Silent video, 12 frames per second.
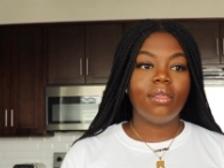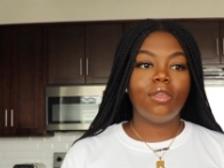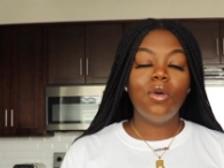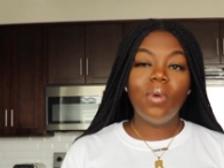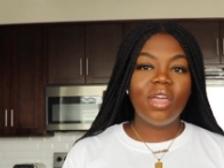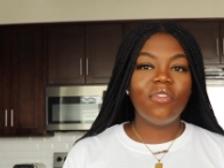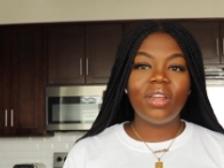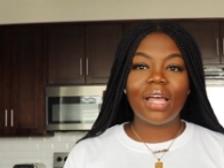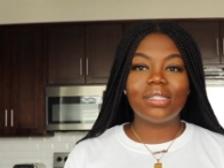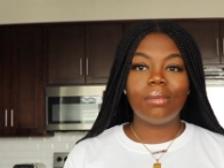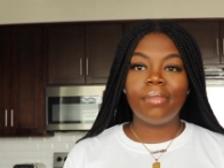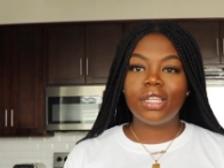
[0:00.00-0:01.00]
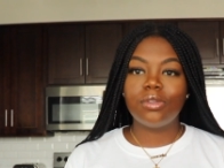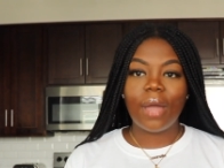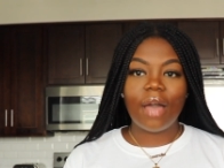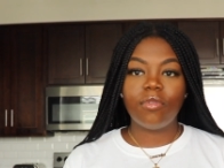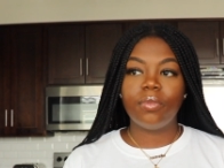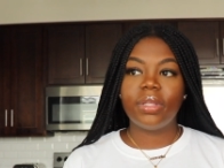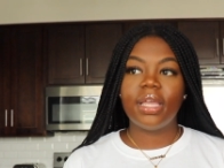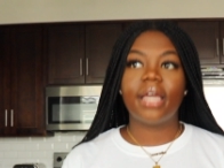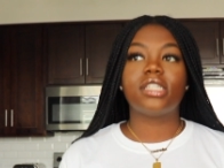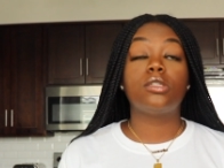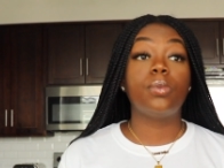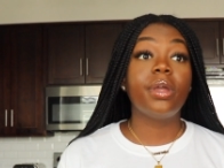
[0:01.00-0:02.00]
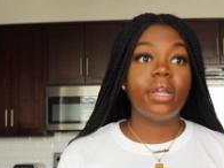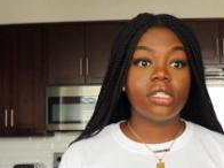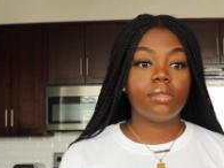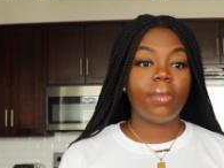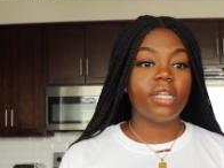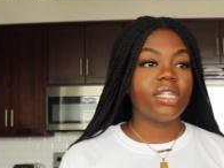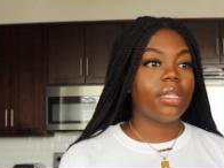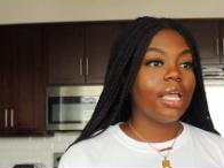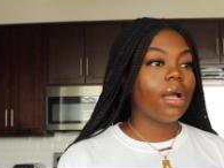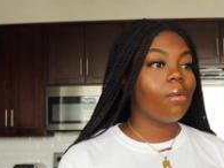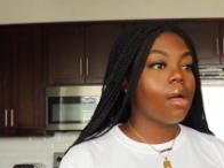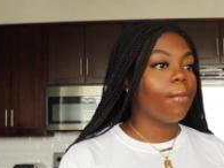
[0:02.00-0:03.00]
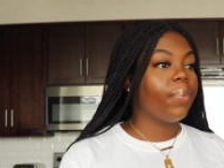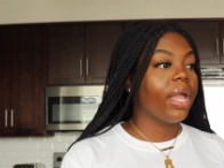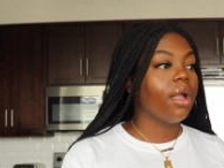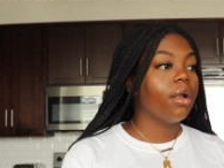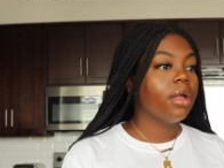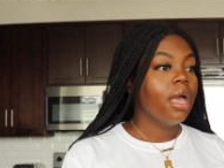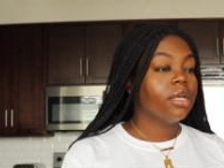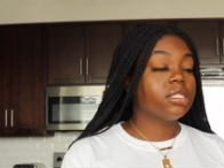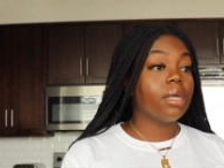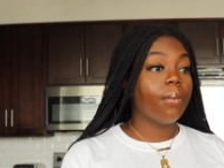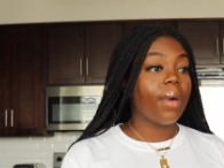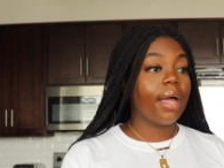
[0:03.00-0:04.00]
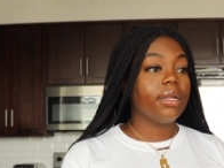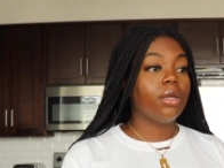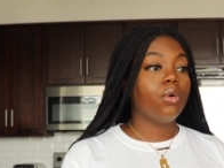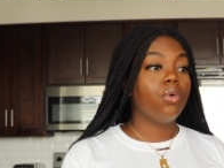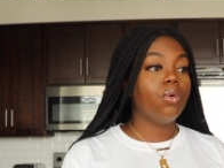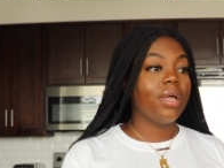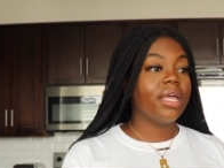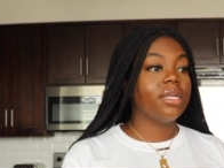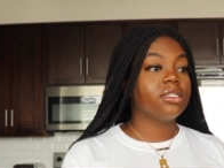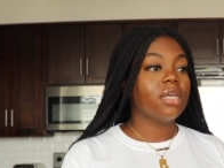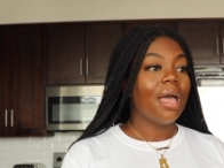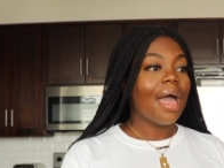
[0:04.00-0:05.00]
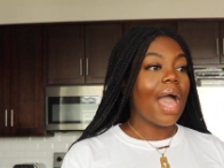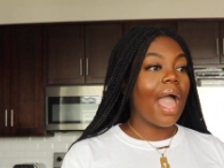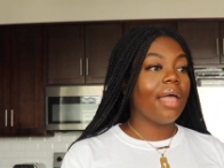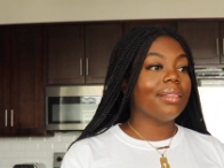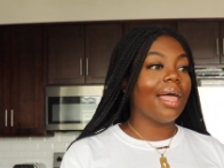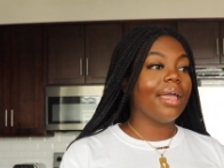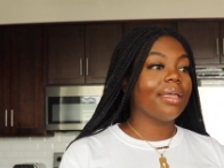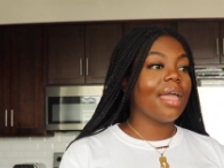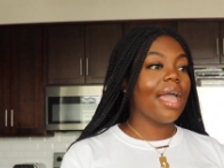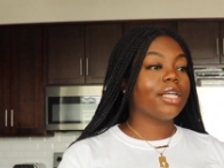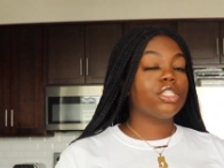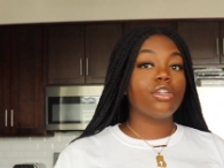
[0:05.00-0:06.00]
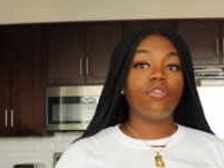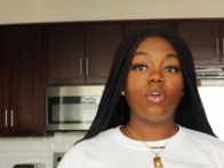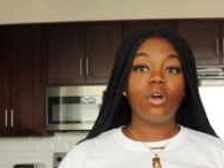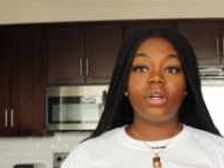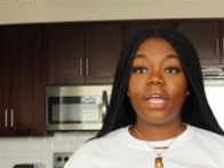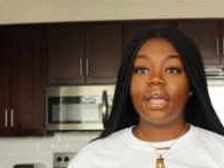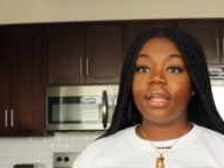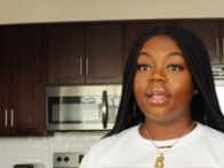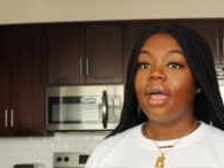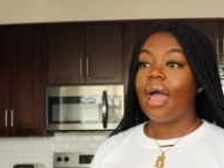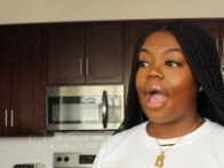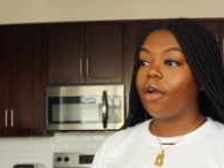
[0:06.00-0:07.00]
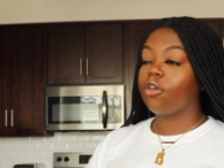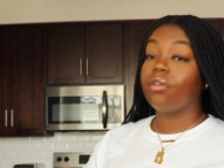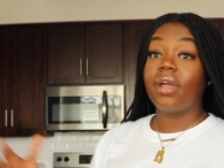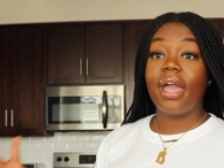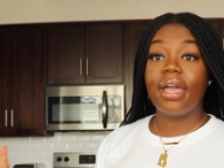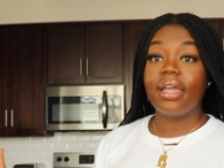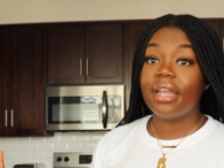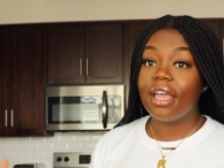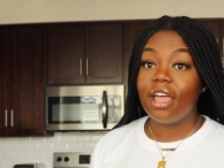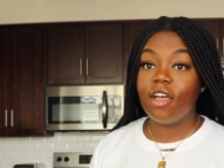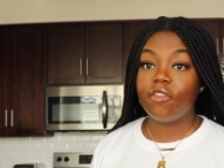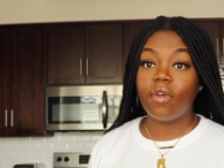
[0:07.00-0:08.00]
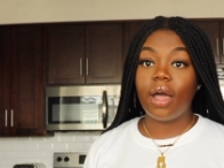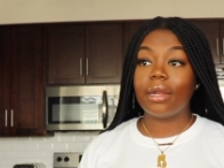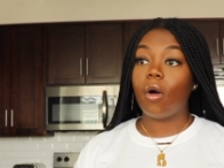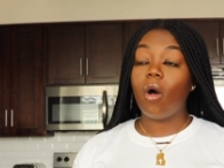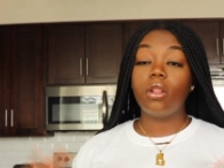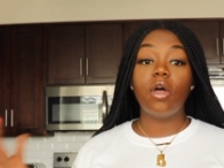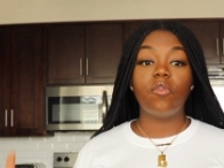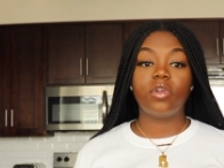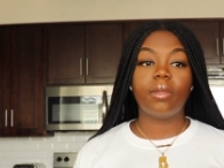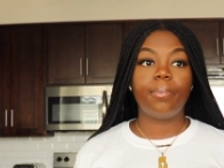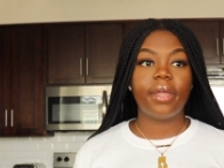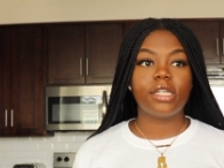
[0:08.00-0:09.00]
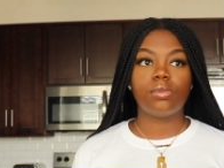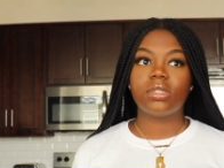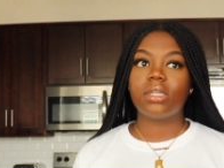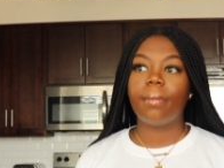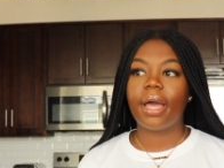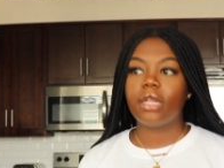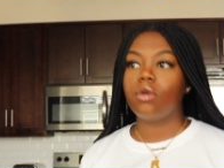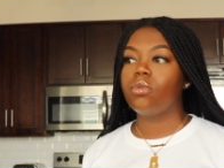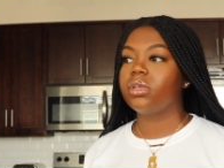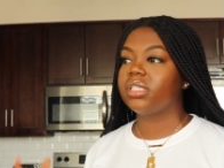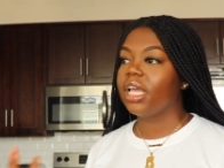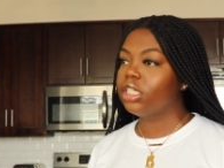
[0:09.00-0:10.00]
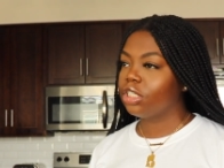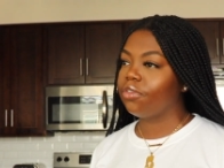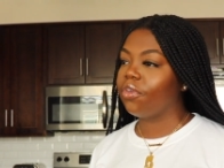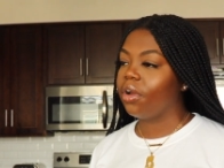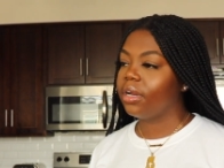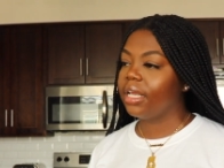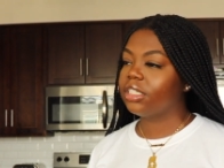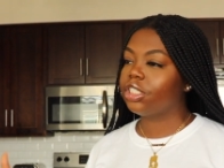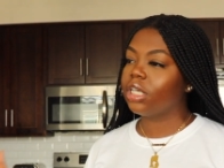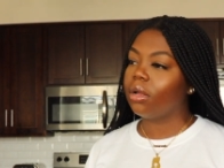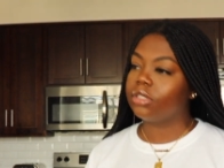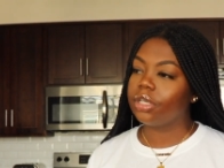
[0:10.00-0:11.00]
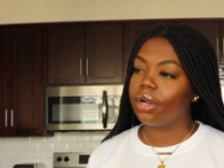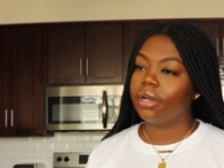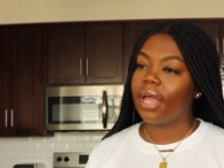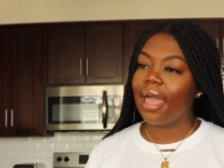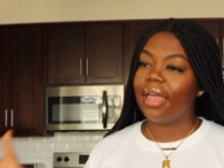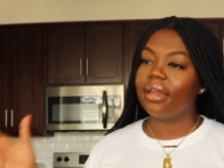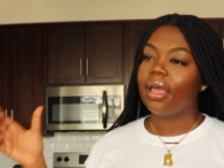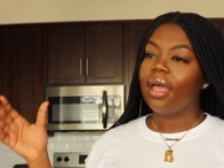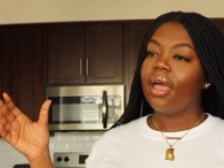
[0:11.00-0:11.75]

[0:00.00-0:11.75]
you even as a mentor haven't really experienced much and they come and pair somebody who is like extroverted, creative, and all over the place with somebody who is introverted, sheltered, and